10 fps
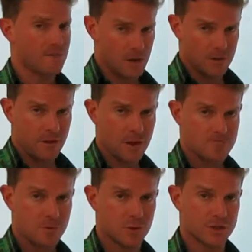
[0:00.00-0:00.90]
Very, very
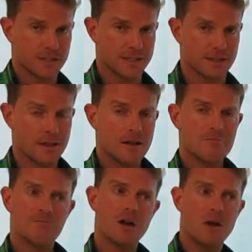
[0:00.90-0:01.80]
important.
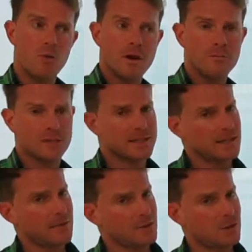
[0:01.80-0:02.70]
Part 1 was
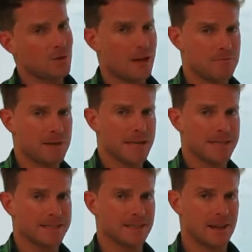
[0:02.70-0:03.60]
7 to 8
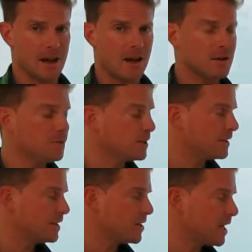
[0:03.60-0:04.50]
minutes, and I would
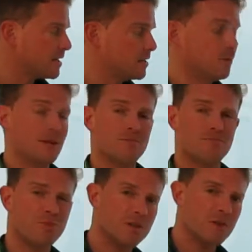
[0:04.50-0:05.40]
suggest doing
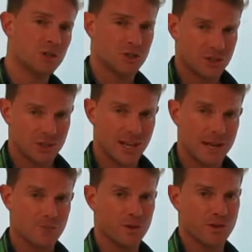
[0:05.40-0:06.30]
pretty much the
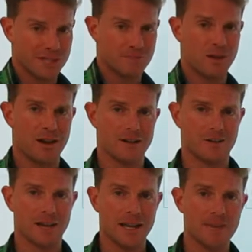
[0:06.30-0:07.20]
same with this part,
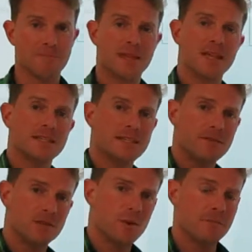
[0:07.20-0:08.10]
okay?
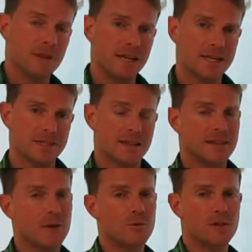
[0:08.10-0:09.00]
7 to 8 minutes,
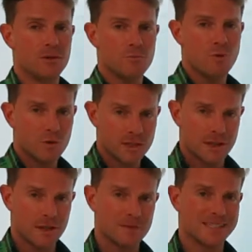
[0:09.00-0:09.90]
that will give you more
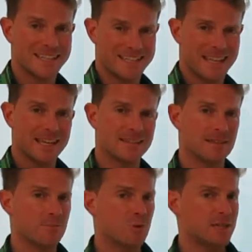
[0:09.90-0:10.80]
time to dedicate to
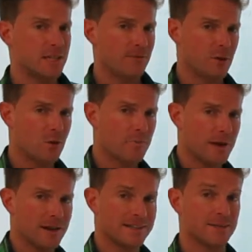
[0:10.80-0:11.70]
the more difficult
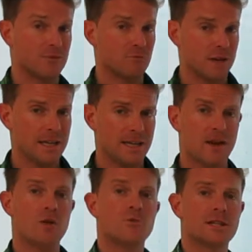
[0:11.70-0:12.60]
parts of the
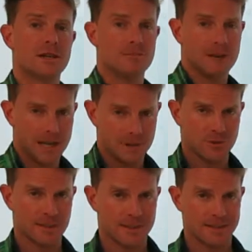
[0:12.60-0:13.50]
reading which come later
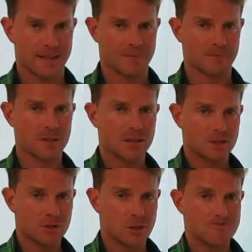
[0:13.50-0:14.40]
in the exam.
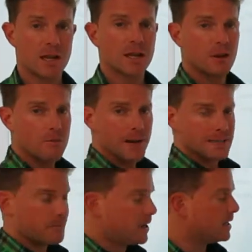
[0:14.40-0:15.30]
So, going back
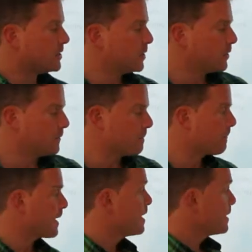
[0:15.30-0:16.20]
to Part 2.
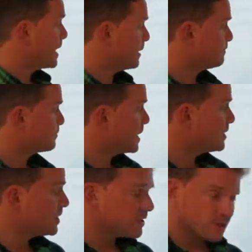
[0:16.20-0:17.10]
Now,
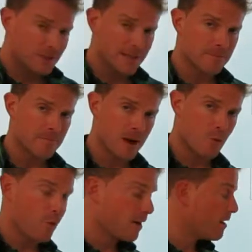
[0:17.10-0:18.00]
just as you did in
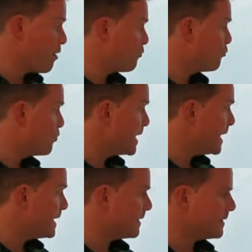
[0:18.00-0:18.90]
Part 1,
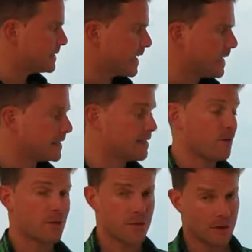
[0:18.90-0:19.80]
read the text
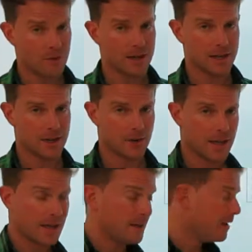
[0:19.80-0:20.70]
thoroughly,
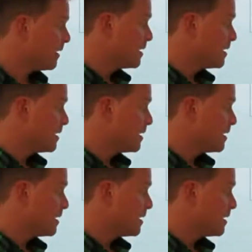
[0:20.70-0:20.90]
okay?